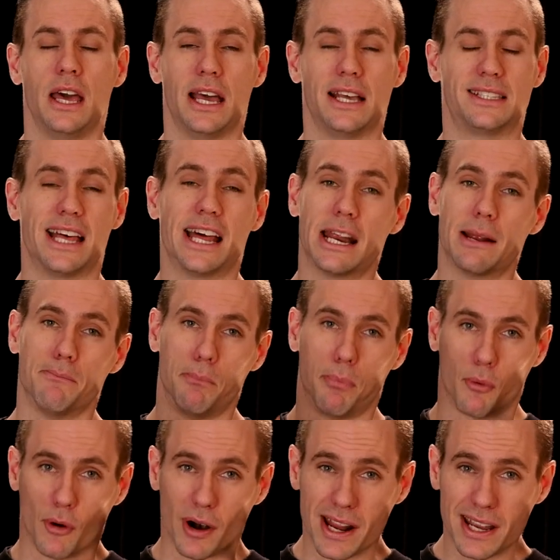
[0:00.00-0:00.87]
is that it
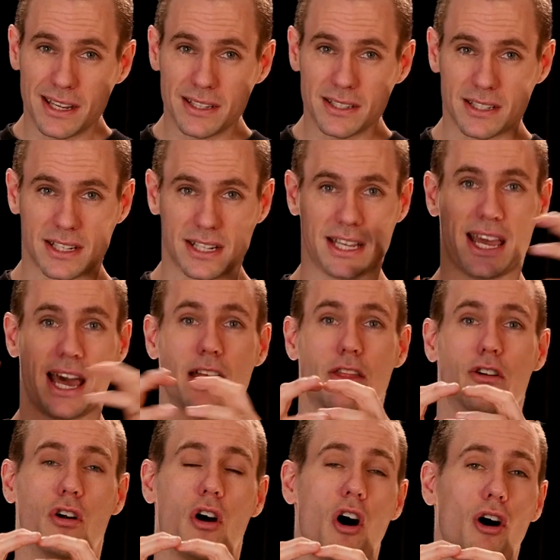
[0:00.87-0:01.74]
brings
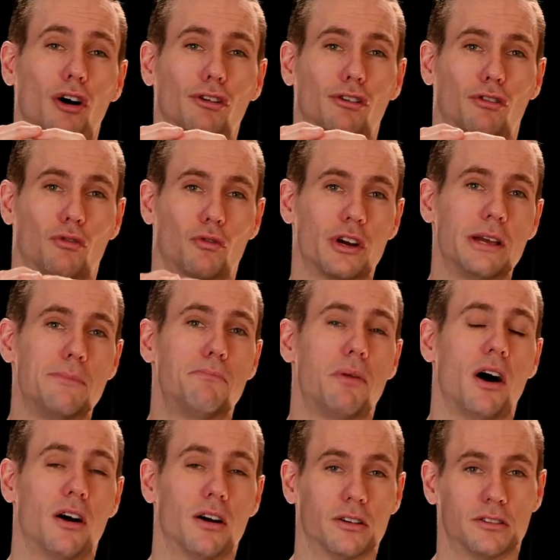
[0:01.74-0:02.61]
together all three
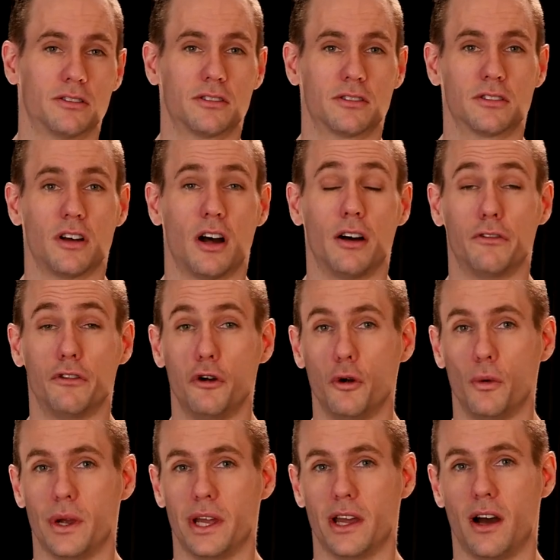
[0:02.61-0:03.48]
parts of
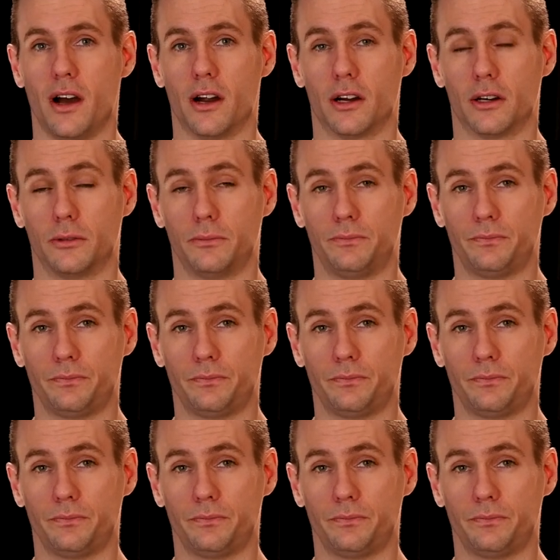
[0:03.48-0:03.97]
who we are.